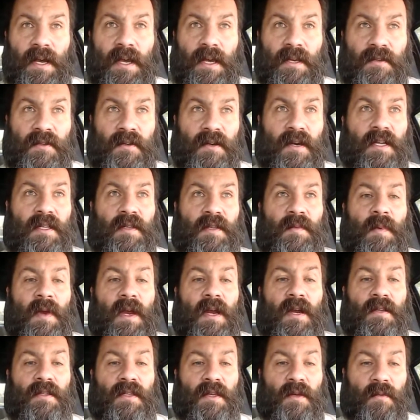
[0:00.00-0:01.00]

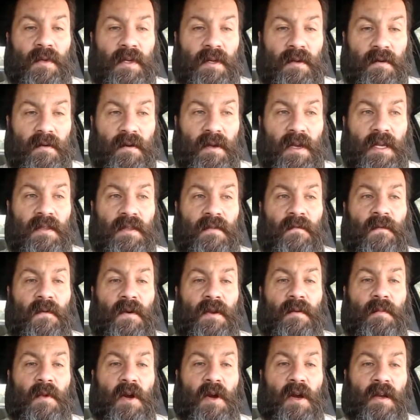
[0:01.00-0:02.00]
Transparency. We create the
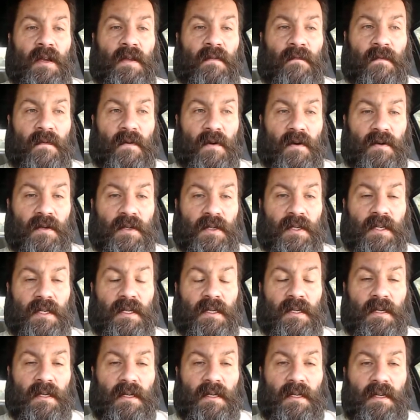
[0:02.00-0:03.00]
free market first,
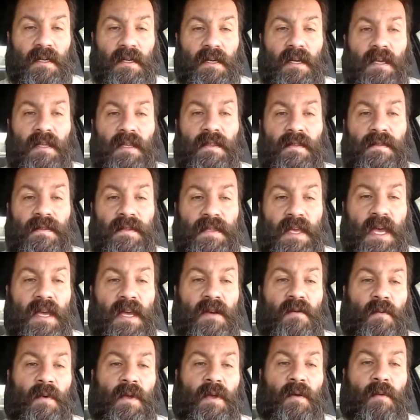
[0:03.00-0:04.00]
and
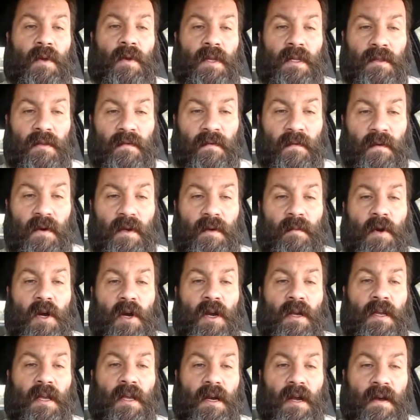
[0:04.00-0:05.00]
then we wean the free
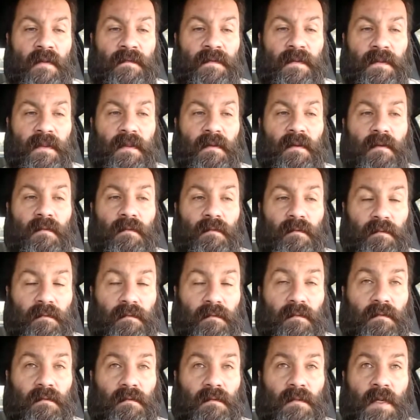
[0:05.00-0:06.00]
market off of it.
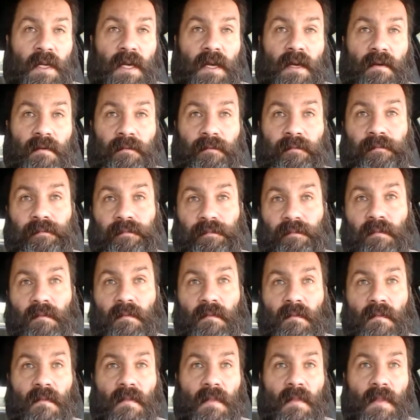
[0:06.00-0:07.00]

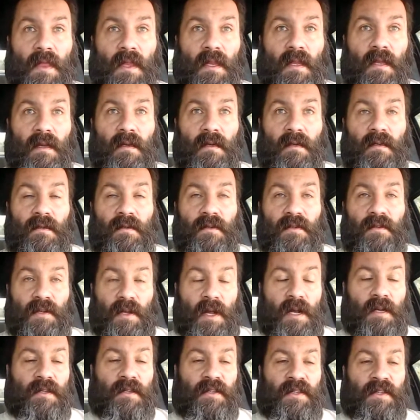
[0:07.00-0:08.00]
As
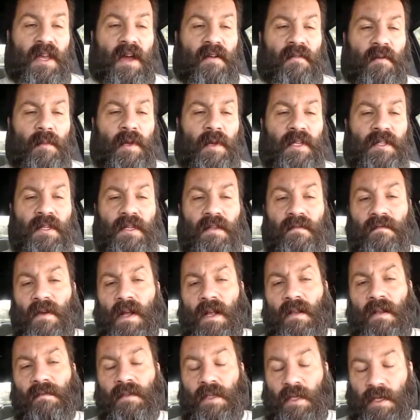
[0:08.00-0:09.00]
long as government's
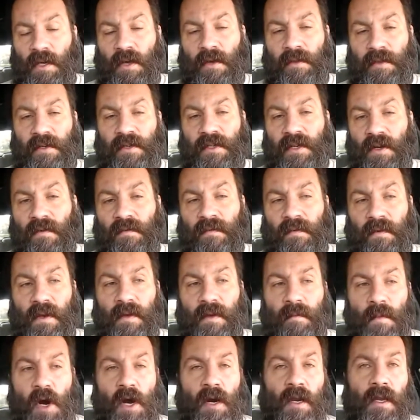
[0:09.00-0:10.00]
involved, there's no
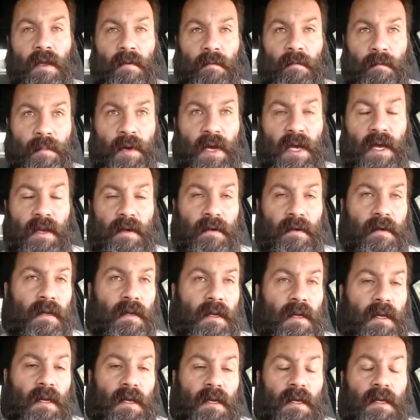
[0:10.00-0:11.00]
free market. But,
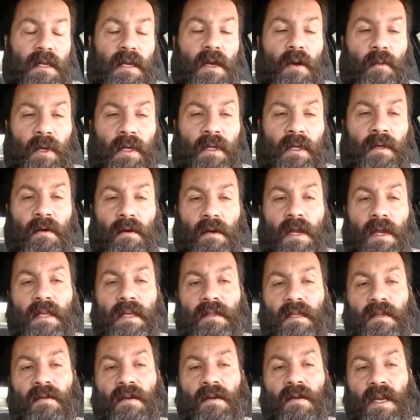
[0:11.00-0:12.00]
we
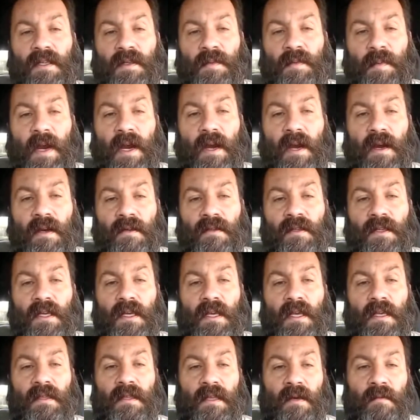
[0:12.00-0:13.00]
create the
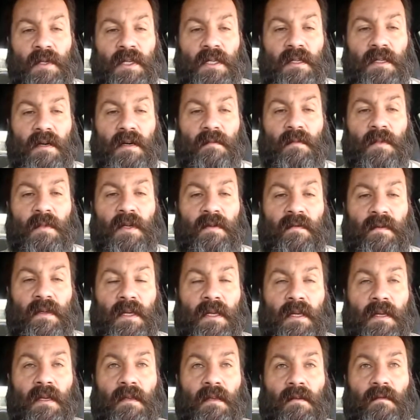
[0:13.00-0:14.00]
transparency, and then we start
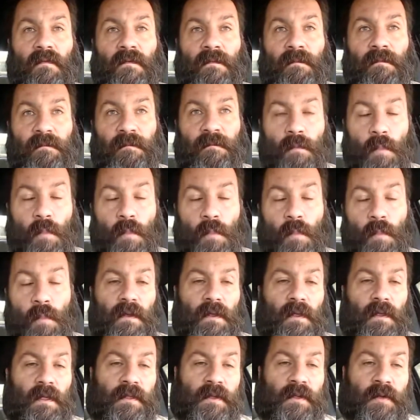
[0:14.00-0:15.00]
moving more
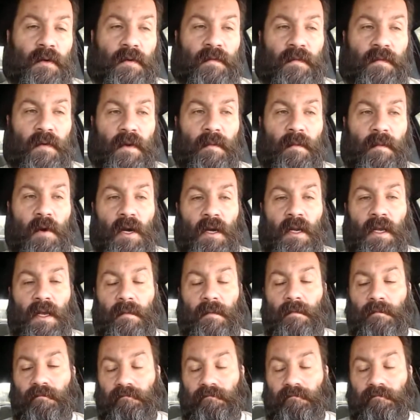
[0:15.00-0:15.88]
fully to a free market.